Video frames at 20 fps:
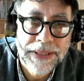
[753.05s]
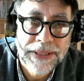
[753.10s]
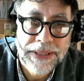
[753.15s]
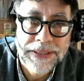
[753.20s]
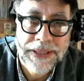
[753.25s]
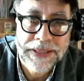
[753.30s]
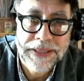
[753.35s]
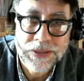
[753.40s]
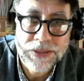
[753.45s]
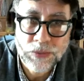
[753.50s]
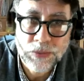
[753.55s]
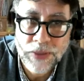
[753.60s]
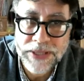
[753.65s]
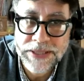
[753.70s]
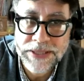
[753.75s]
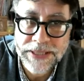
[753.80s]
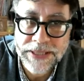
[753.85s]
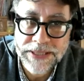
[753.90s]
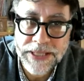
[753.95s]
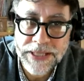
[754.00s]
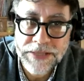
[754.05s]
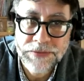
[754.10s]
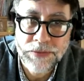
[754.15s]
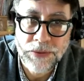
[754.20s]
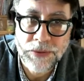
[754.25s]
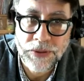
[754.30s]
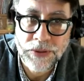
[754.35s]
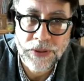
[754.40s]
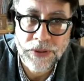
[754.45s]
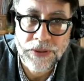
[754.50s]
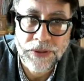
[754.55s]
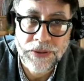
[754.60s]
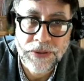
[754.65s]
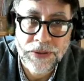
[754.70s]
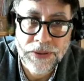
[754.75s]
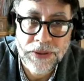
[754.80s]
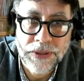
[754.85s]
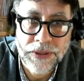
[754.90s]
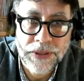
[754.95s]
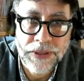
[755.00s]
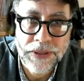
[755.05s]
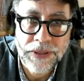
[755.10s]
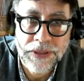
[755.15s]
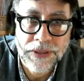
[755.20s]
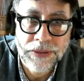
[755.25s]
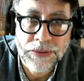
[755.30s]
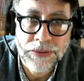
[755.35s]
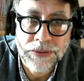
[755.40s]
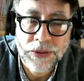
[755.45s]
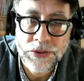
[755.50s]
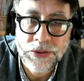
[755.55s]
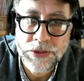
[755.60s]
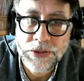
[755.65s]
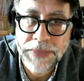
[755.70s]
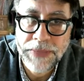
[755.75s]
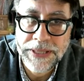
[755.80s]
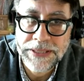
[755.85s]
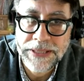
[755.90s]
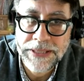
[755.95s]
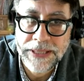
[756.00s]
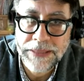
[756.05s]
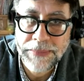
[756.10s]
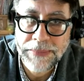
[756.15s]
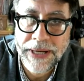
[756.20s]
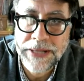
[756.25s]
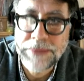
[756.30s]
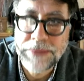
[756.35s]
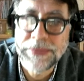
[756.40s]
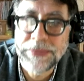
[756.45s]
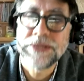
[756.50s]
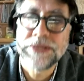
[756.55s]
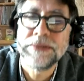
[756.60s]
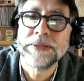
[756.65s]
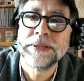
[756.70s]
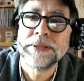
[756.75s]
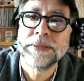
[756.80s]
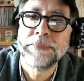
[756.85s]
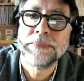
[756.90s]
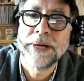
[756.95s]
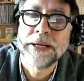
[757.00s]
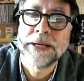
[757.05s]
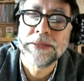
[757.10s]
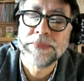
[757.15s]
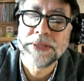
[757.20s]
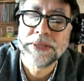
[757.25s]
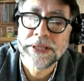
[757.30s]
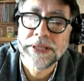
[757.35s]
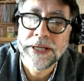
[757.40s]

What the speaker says: that is quite successful on ontology-based data management.